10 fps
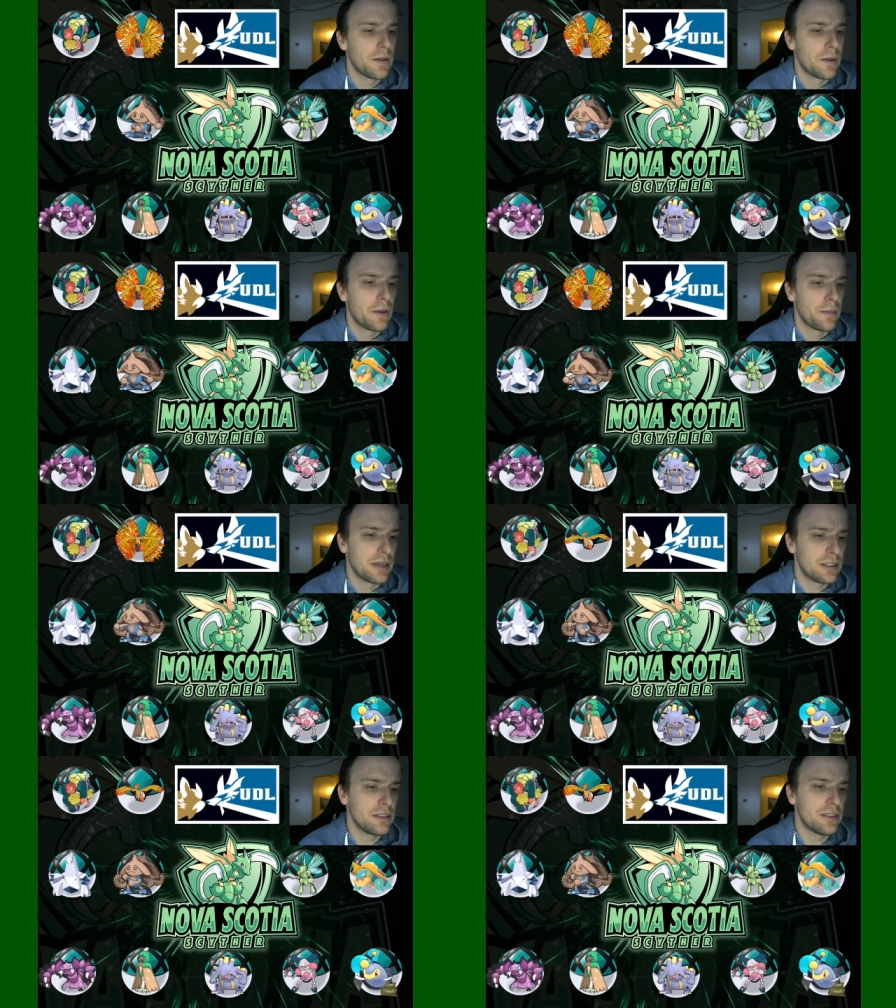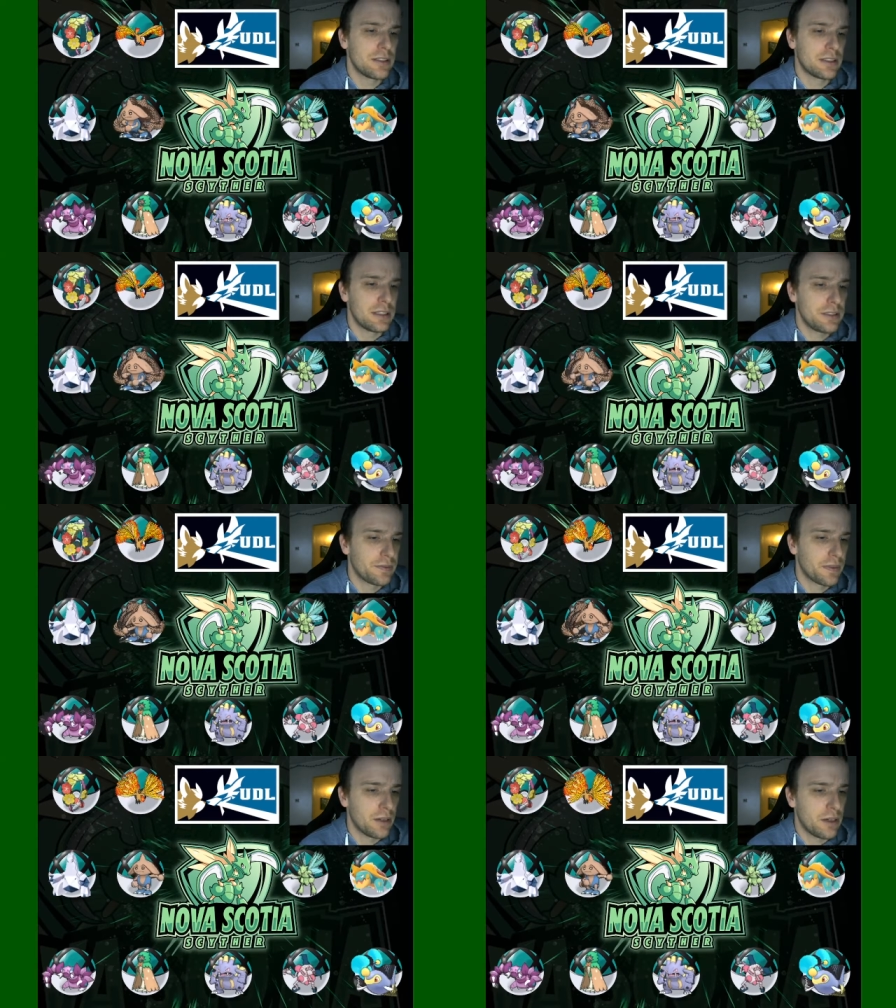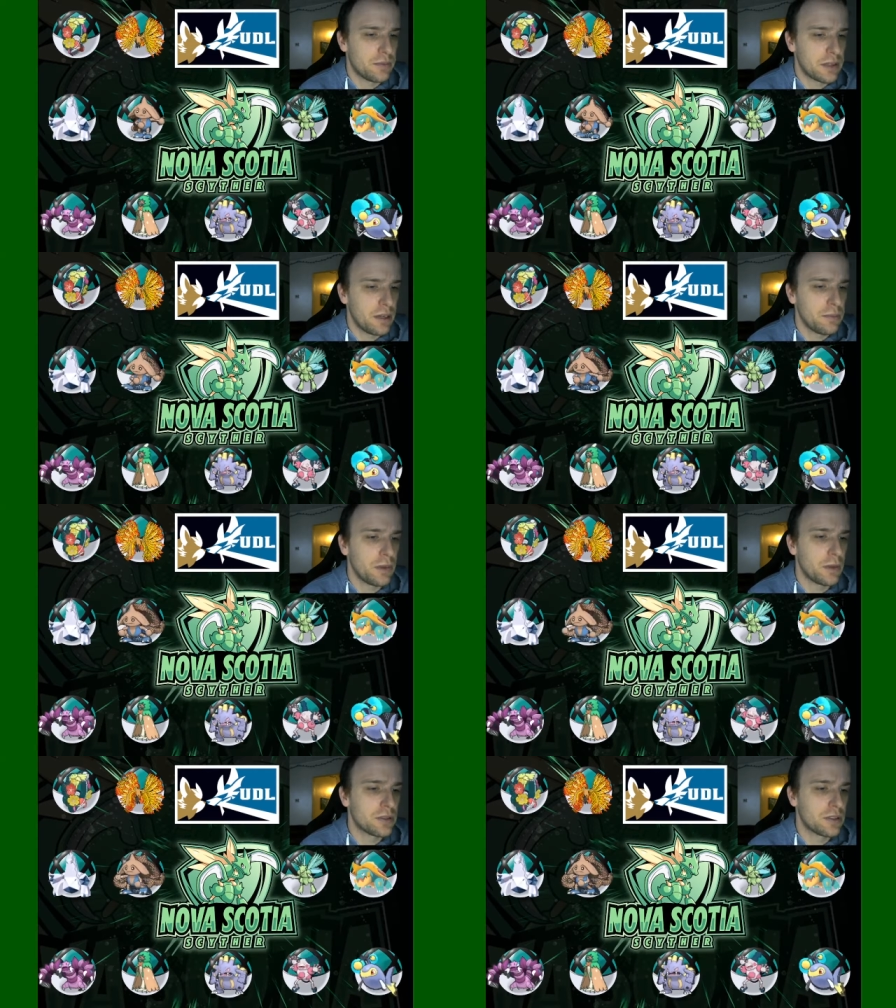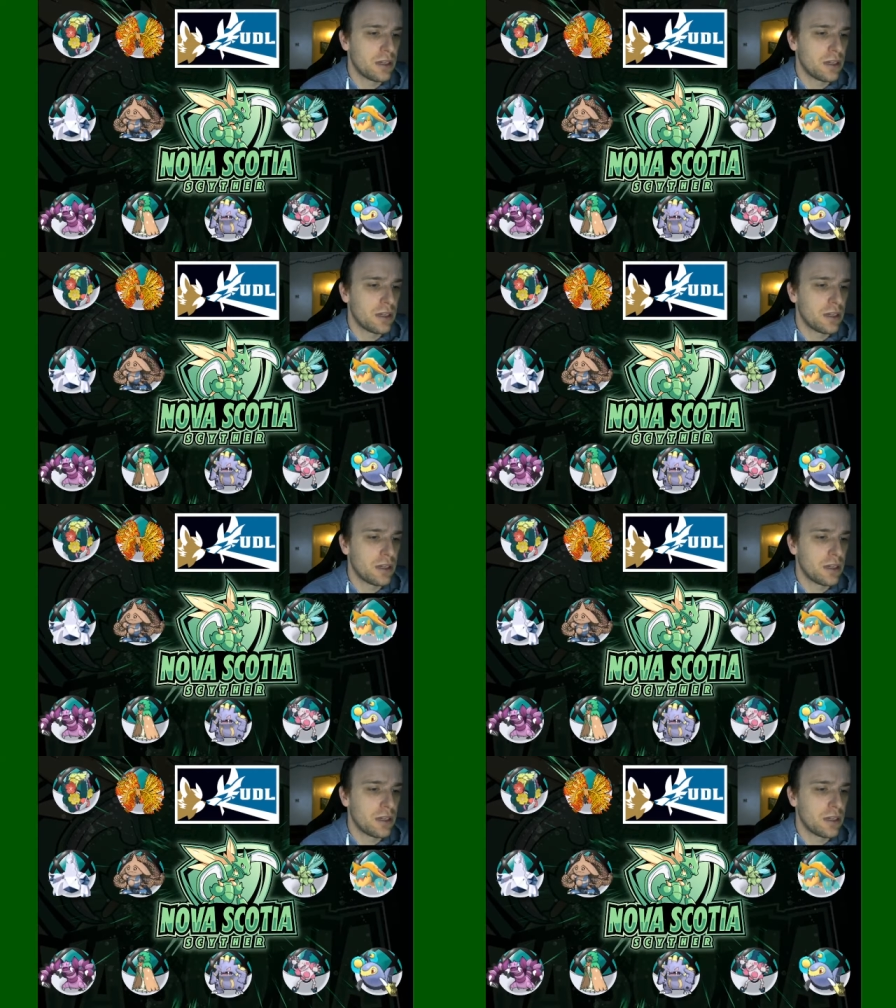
But as you can see, we got most